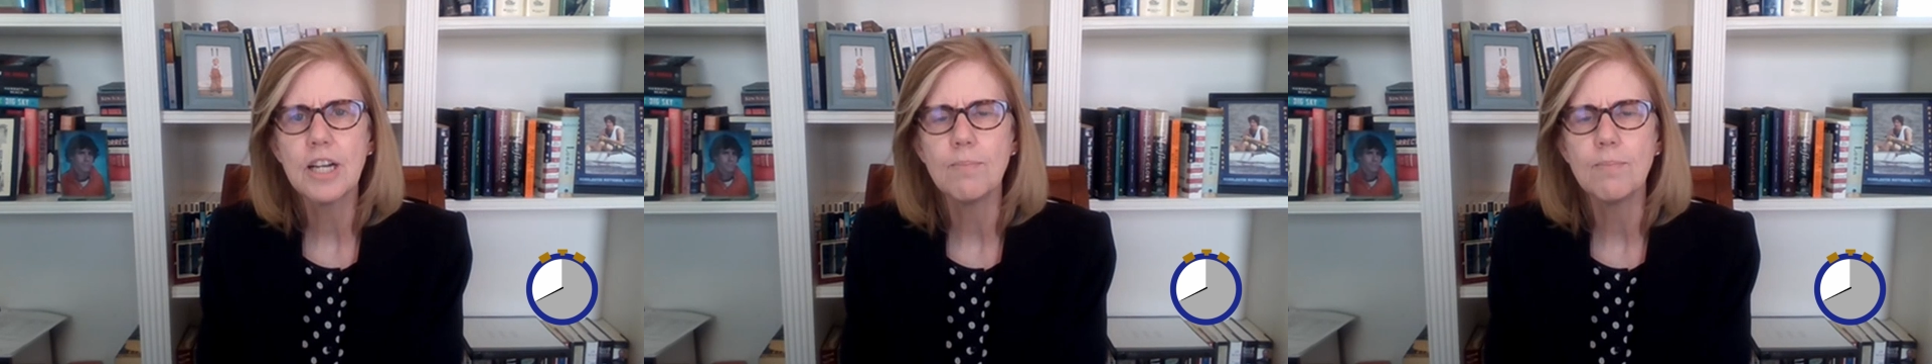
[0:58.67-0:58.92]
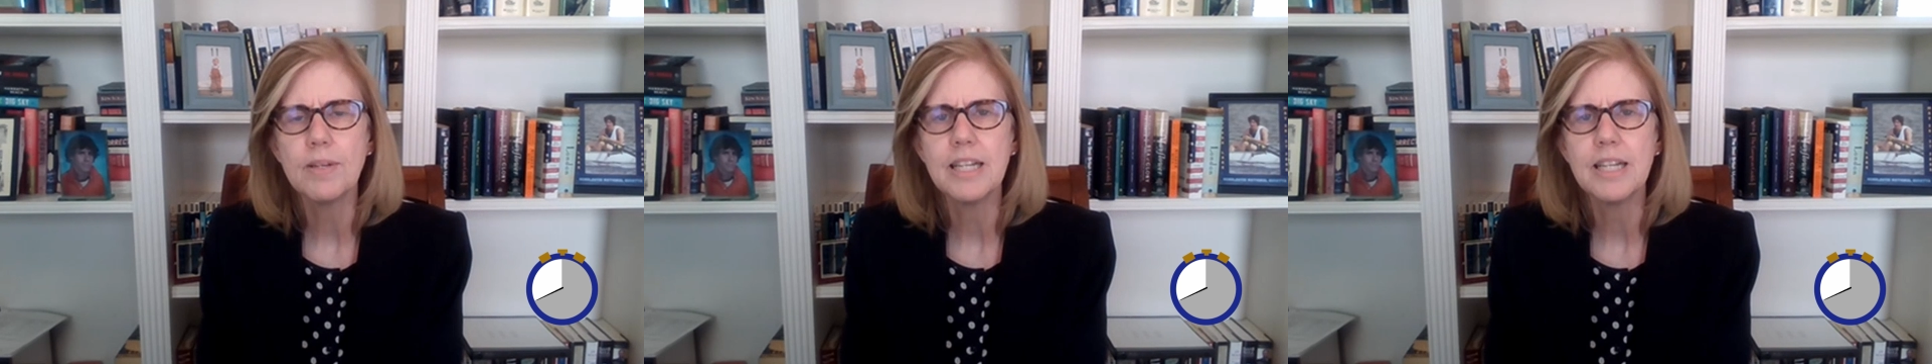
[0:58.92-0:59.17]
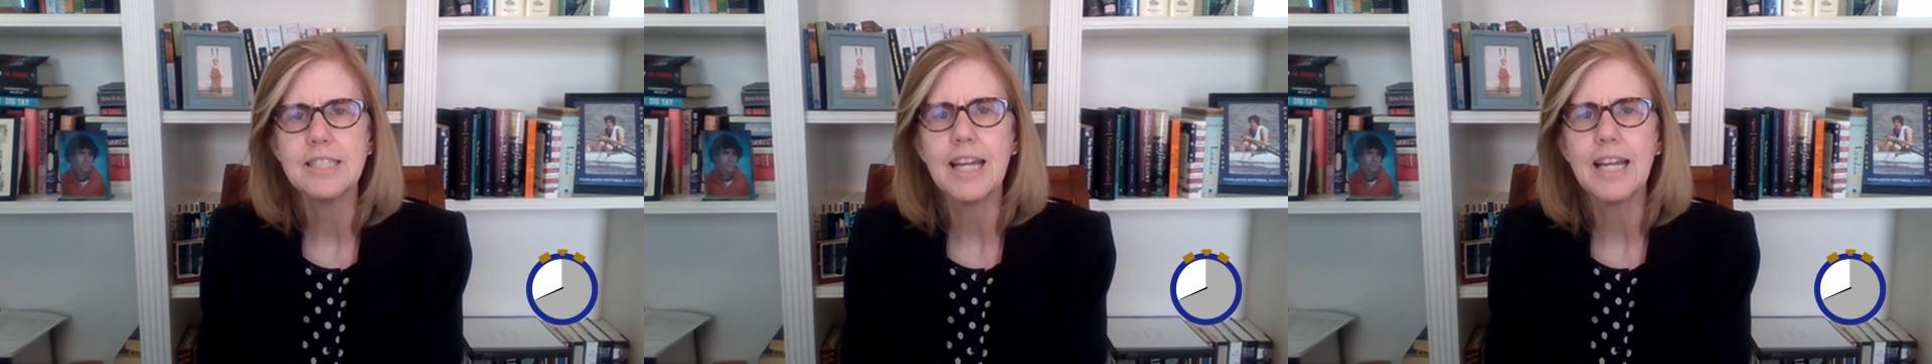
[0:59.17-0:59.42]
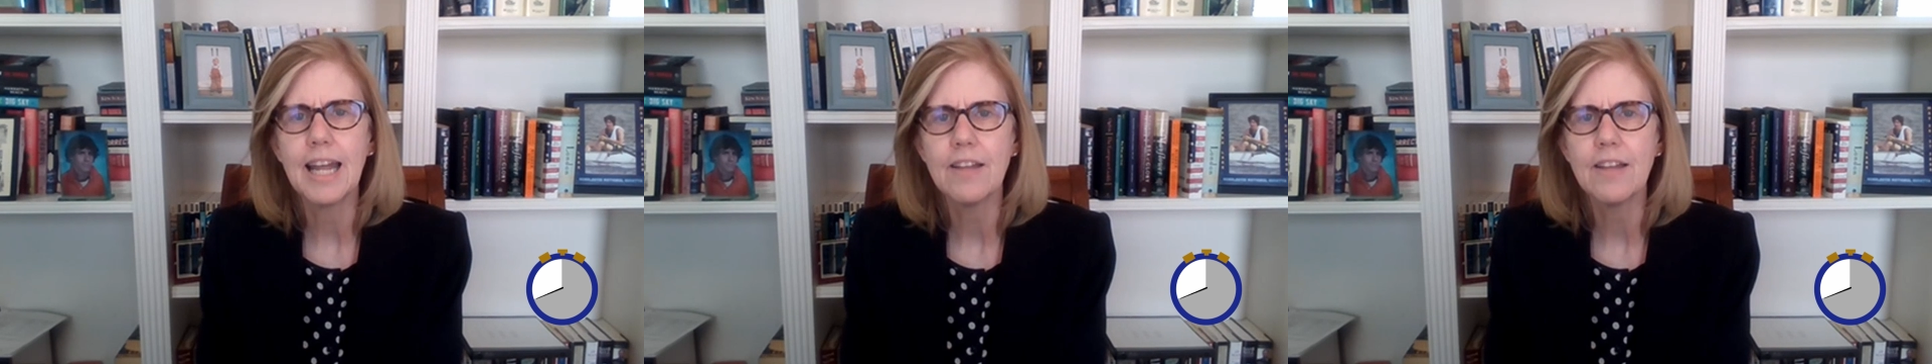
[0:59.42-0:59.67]

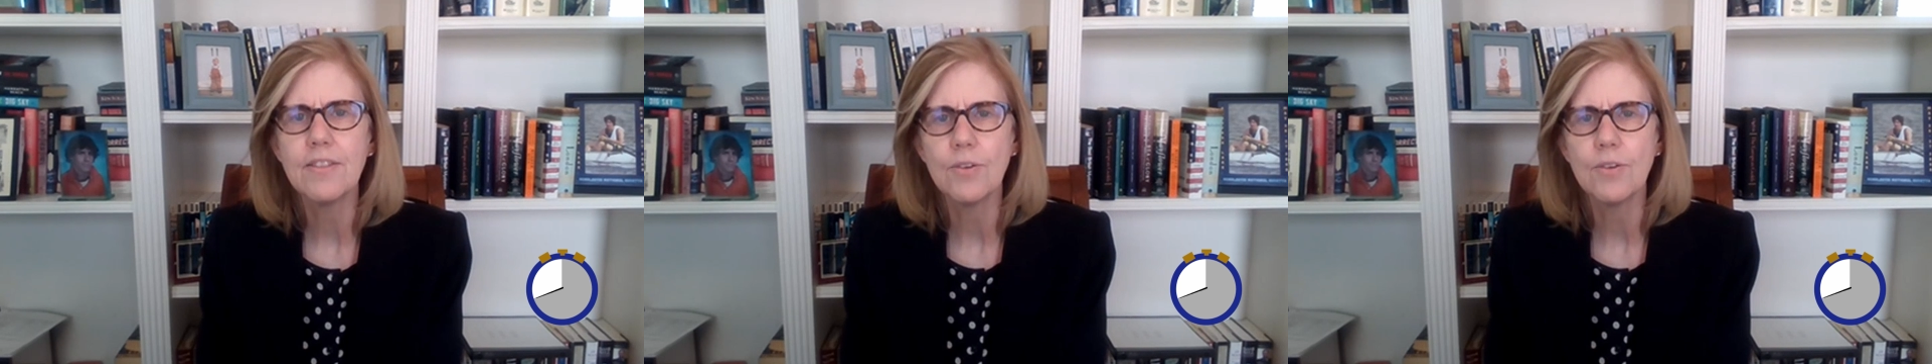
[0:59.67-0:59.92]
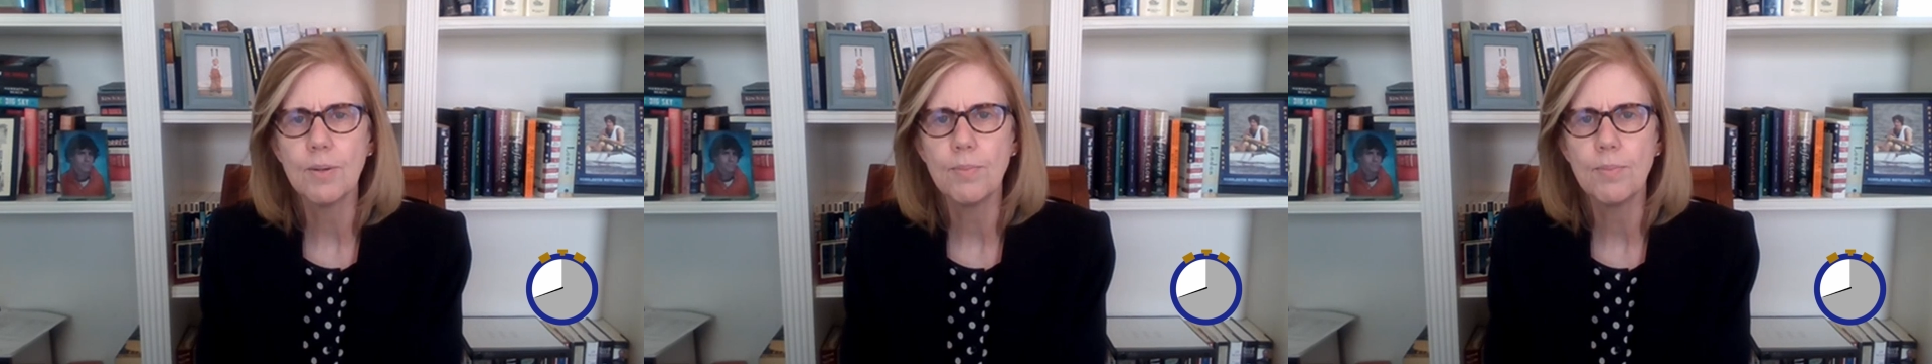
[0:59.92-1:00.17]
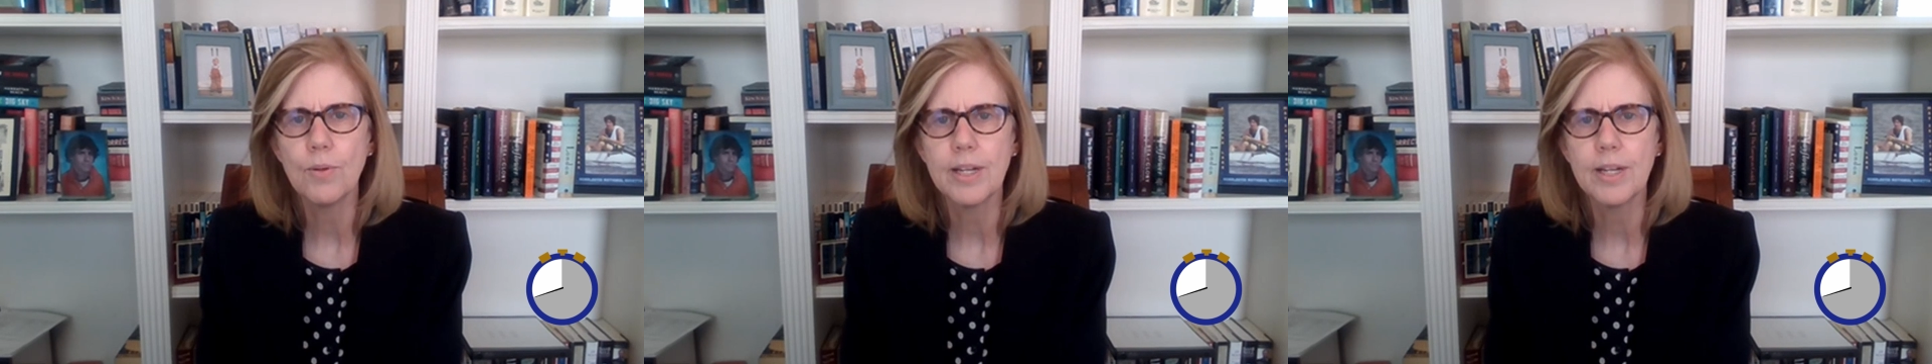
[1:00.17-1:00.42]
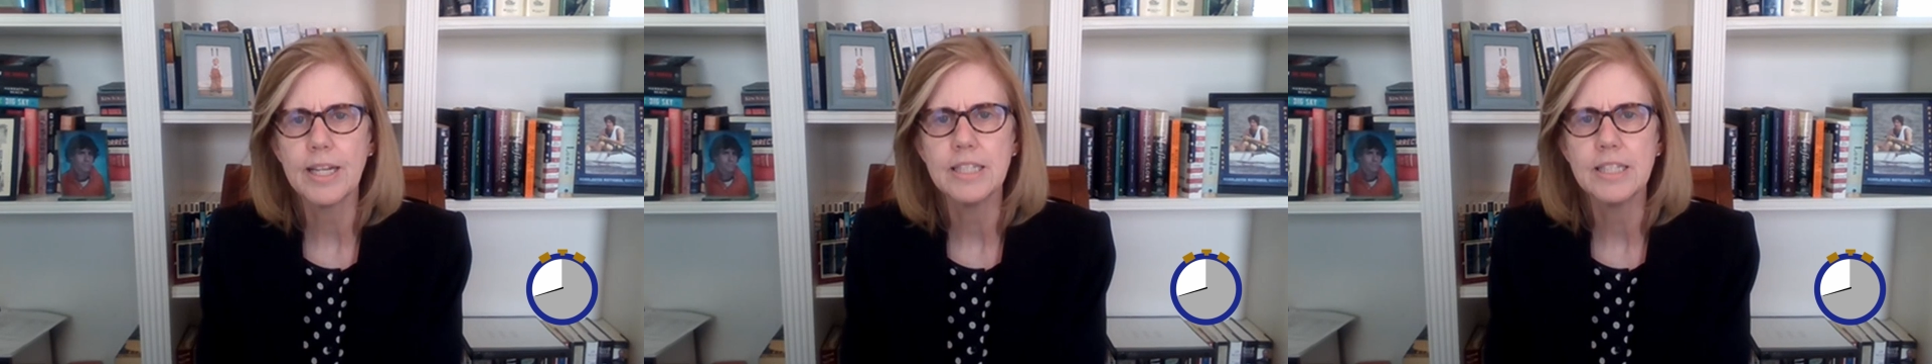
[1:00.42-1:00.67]
companies and their
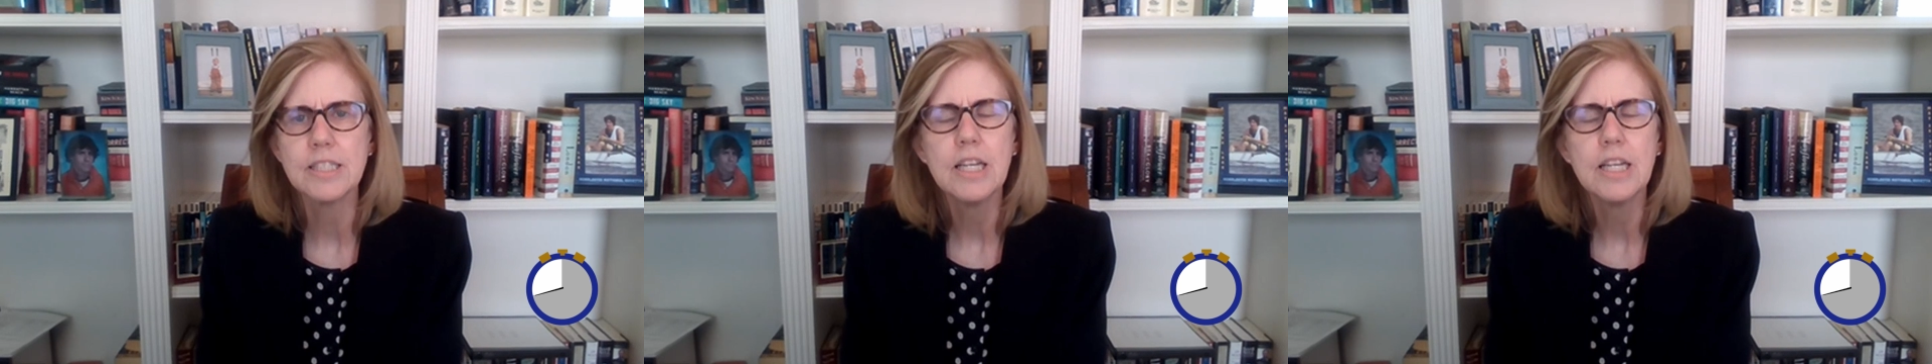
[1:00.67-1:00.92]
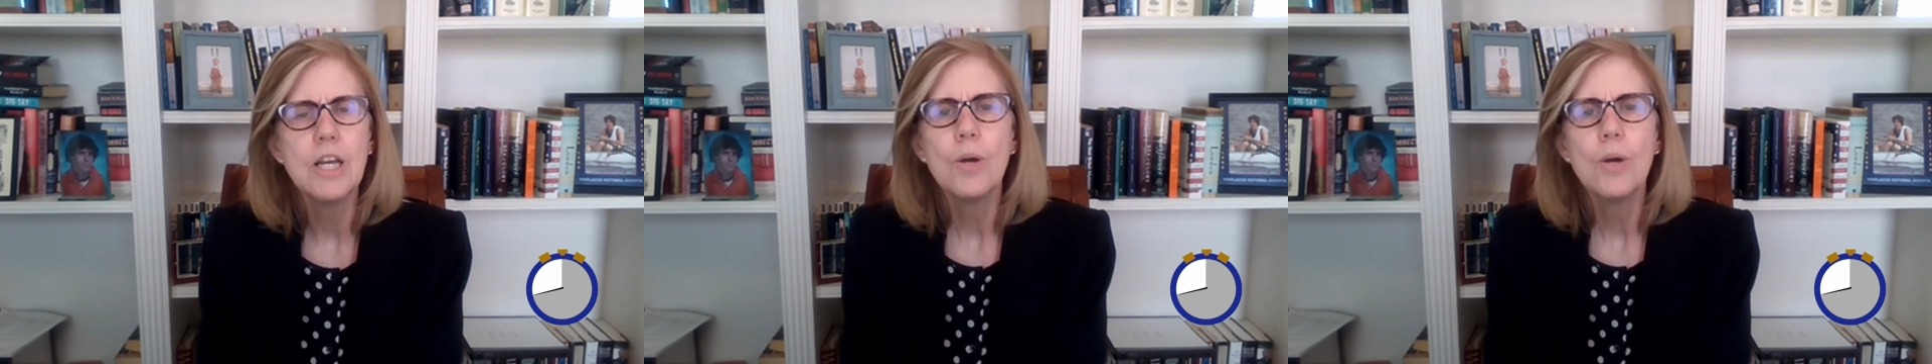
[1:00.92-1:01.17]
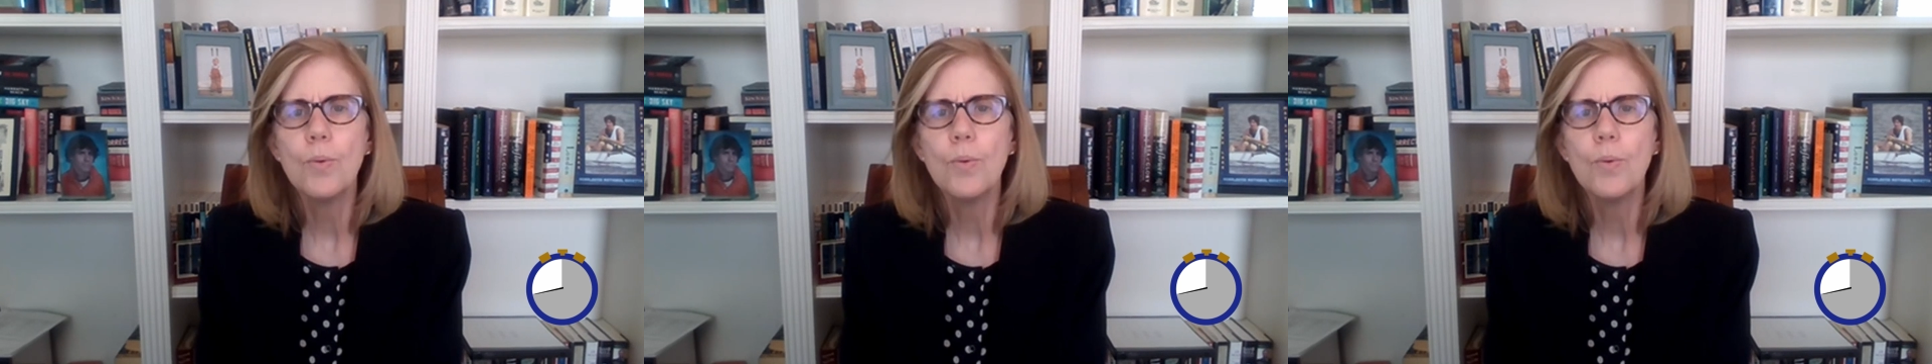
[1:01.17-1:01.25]
employees